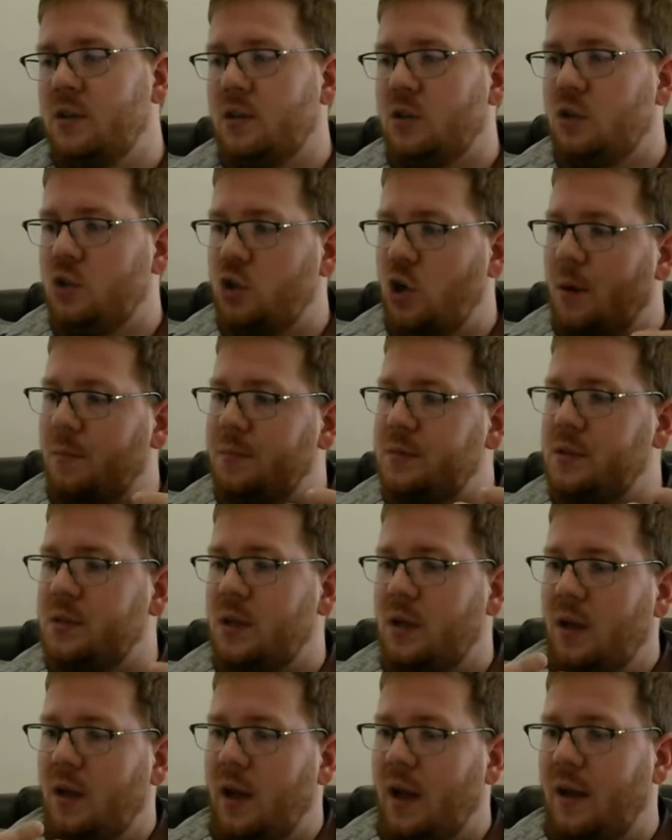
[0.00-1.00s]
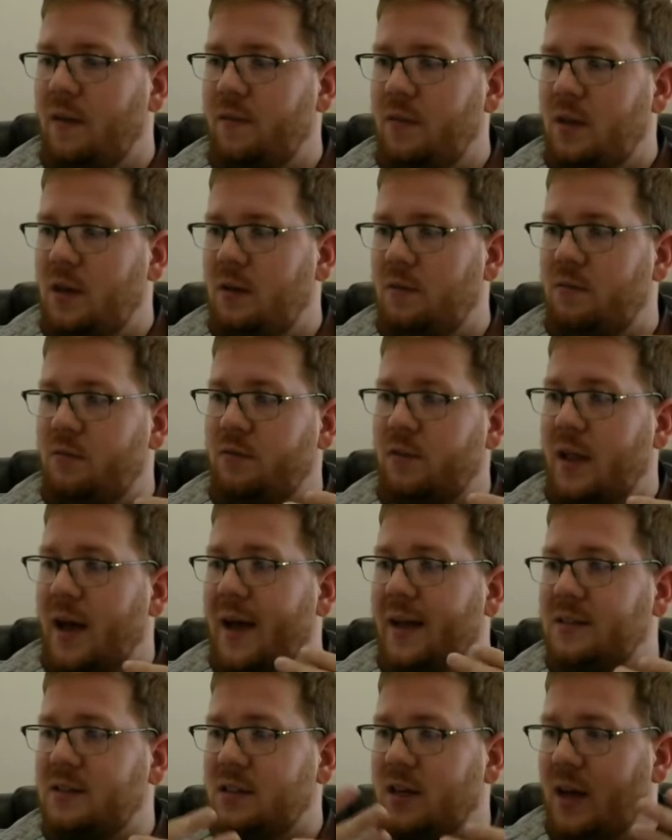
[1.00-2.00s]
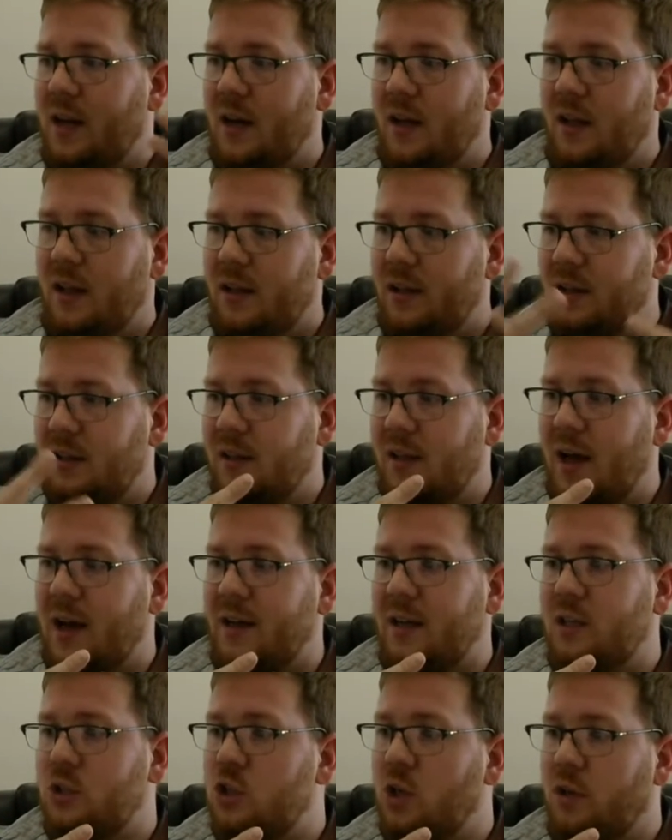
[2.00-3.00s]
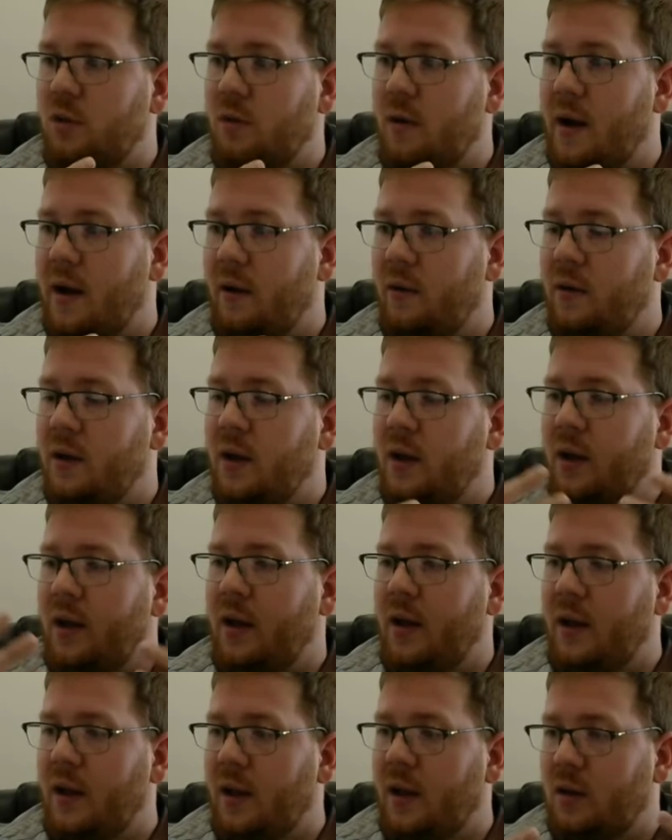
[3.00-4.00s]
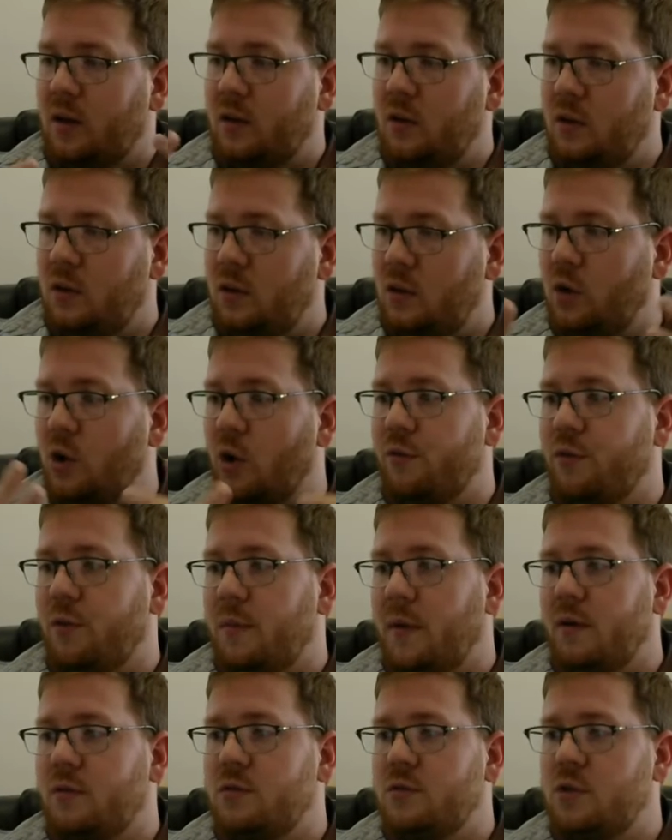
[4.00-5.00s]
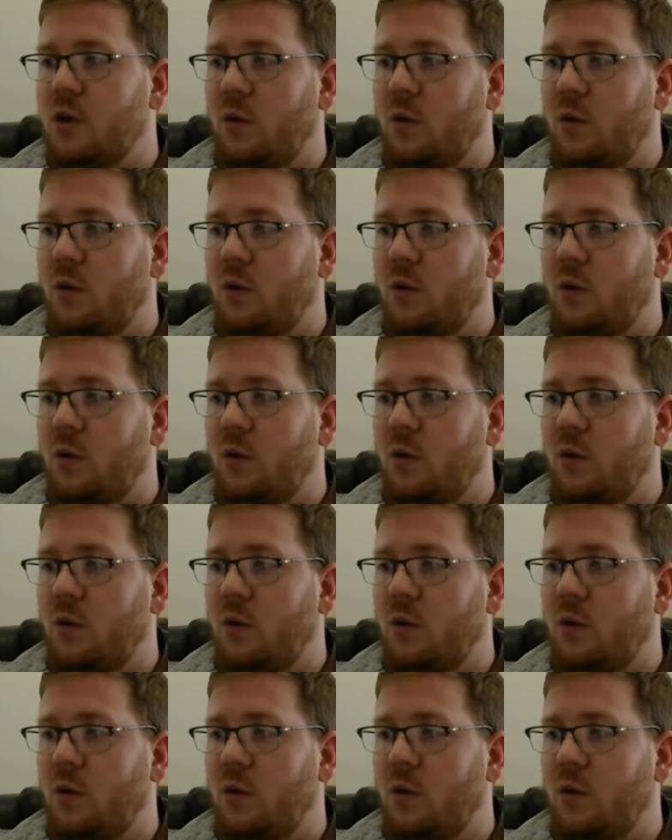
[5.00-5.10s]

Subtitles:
So the sharps and the flats kind of lock each other out. You go from there.